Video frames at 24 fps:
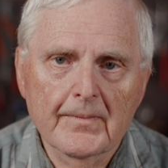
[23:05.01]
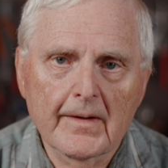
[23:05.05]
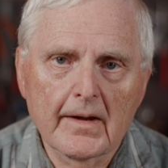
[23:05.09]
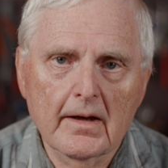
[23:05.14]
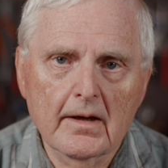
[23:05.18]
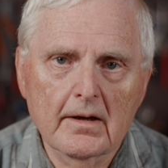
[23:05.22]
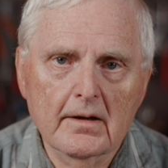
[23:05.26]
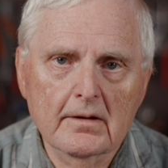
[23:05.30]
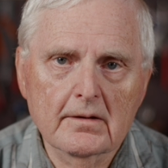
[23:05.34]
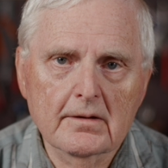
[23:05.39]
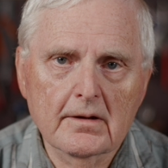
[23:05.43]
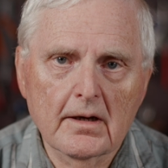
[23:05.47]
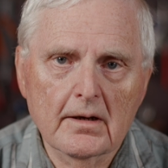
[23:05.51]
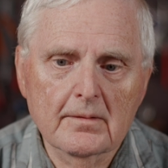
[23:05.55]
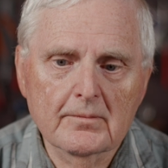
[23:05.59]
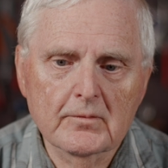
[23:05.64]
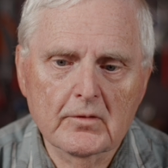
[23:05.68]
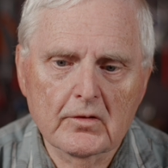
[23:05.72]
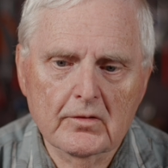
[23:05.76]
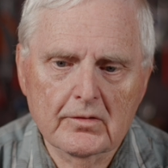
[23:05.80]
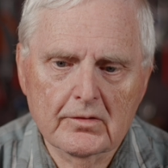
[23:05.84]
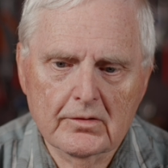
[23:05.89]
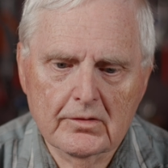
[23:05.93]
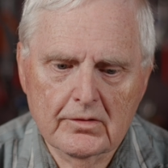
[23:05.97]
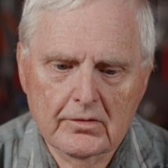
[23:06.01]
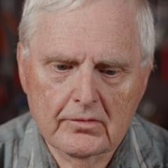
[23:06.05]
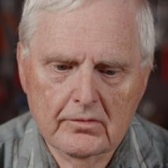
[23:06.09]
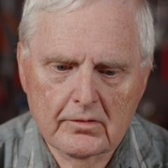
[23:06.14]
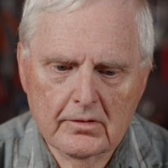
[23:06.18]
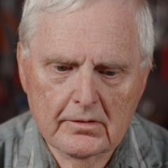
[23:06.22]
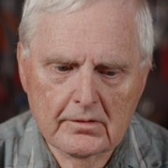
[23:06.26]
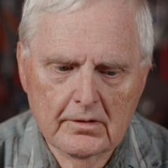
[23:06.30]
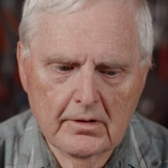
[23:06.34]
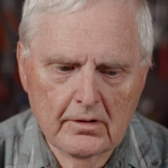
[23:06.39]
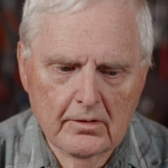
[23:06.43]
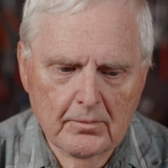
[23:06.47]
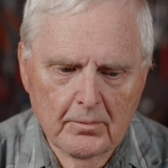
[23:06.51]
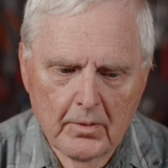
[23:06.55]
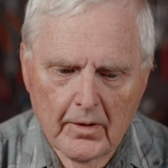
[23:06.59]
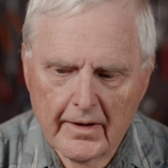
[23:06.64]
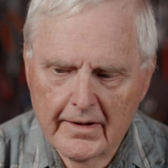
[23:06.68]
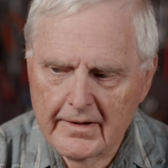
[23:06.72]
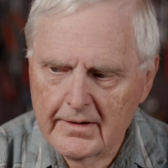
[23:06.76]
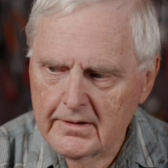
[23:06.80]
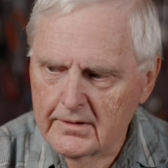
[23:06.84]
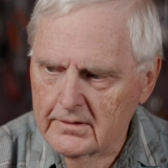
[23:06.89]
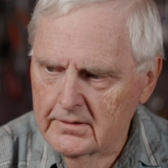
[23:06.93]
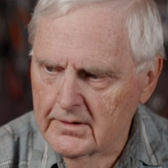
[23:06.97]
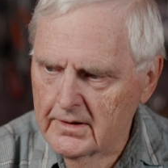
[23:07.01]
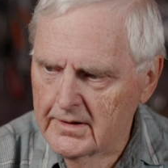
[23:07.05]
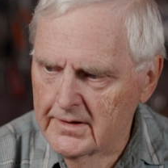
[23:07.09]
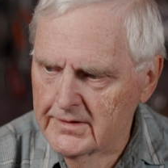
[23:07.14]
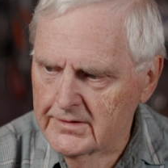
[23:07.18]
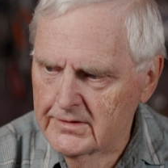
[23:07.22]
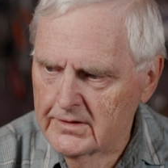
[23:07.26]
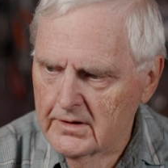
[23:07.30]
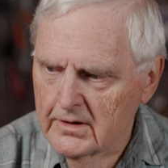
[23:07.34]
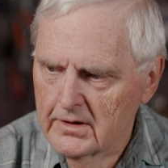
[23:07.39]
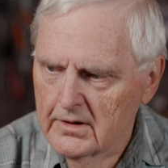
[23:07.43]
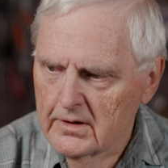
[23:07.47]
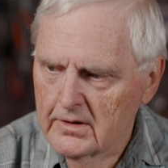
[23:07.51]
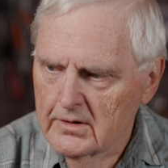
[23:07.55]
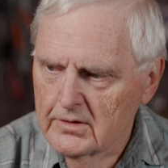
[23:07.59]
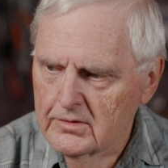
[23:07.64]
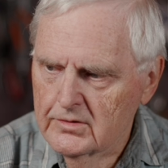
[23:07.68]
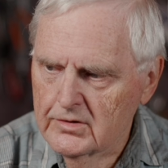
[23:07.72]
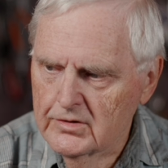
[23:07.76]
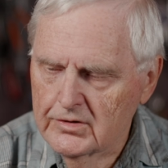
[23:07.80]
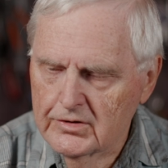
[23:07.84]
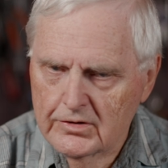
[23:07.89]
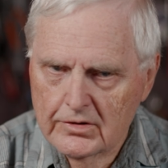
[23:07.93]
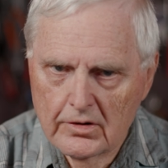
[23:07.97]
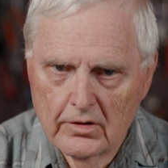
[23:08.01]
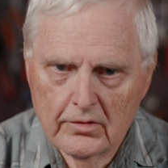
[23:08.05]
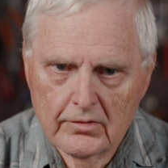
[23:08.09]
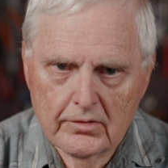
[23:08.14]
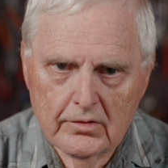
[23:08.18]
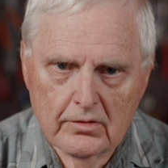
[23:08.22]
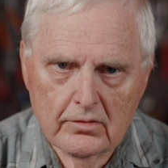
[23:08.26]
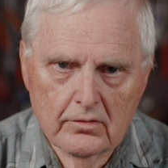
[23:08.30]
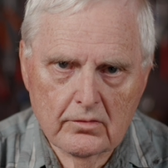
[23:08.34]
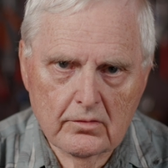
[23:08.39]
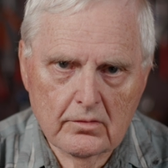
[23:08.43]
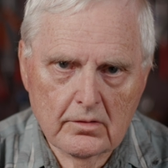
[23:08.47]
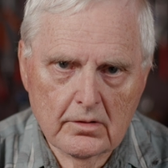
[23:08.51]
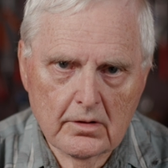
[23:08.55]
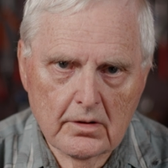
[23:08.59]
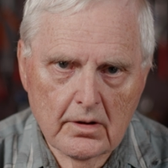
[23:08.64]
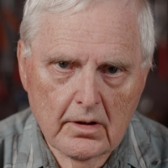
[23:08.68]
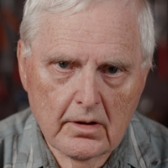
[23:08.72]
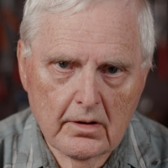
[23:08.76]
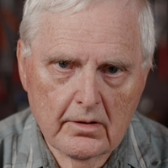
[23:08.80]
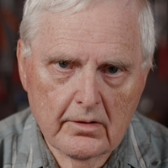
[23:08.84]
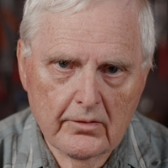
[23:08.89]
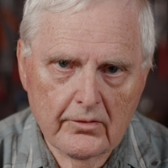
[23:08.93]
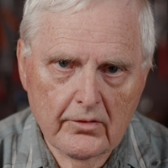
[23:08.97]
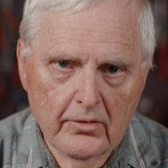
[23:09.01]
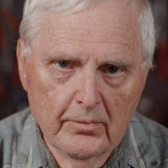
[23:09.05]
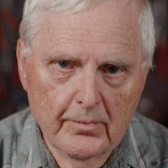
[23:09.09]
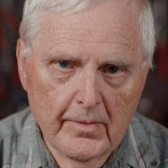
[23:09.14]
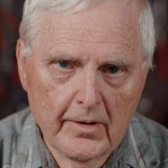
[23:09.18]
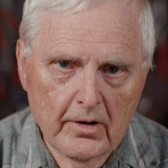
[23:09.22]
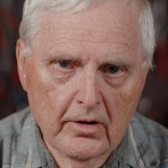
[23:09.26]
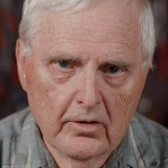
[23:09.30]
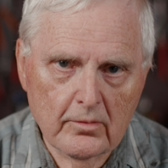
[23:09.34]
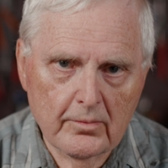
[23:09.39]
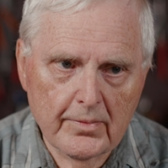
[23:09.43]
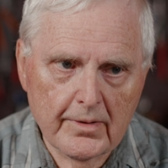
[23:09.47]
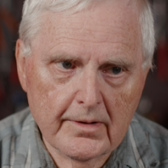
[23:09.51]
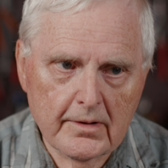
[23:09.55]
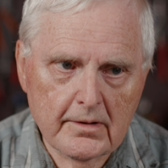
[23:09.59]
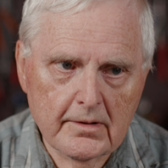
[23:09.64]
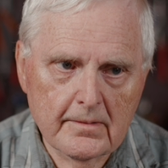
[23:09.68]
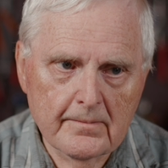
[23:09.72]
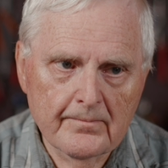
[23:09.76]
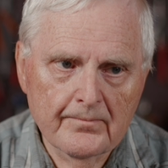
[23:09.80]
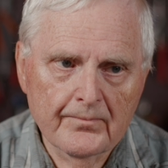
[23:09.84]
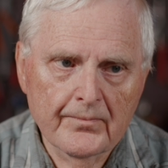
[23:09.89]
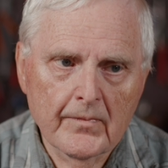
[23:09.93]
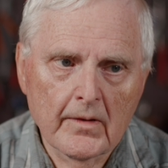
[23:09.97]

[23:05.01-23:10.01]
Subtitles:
And I'm going to do a little playing test to show you the bell bee